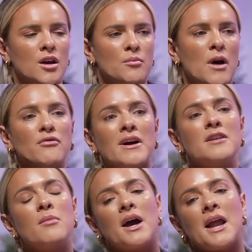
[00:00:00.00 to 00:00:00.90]
But a
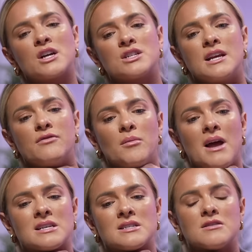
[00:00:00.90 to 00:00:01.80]
friend of mine, actually, from
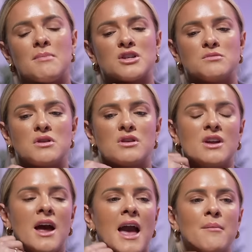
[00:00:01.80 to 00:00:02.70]
Leicester, messaged me the other
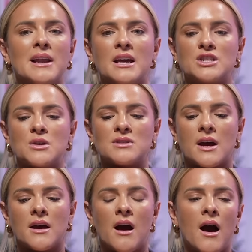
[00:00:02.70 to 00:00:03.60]
day, Emily, and she was
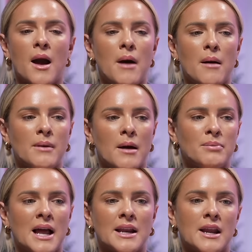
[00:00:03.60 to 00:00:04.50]
like, hi, I'm
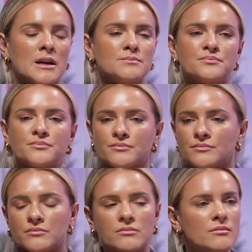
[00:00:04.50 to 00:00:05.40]
planning
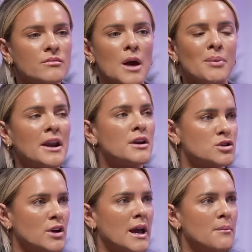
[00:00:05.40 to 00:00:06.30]
a
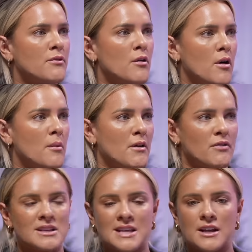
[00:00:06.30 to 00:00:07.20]
trip for my
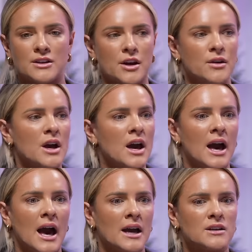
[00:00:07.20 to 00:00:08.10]
friend Tendo,
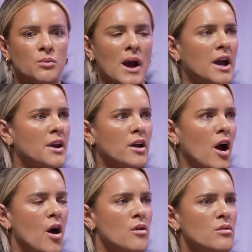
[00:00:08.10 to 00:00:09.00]
and where can I
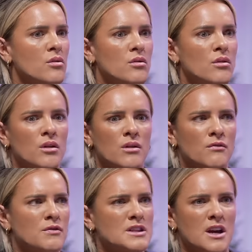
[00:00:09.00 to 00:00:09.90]
go?
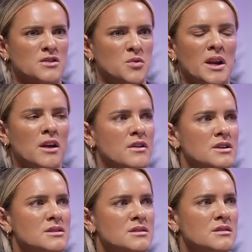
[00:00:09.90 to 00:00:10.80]
There's, like, 20 of
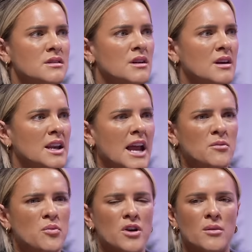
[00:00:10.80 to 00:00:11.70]
us in
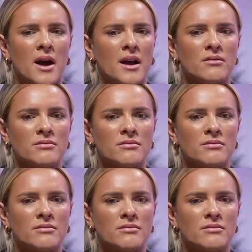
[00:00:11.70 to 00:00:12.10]
Edinburgh, and I'm like,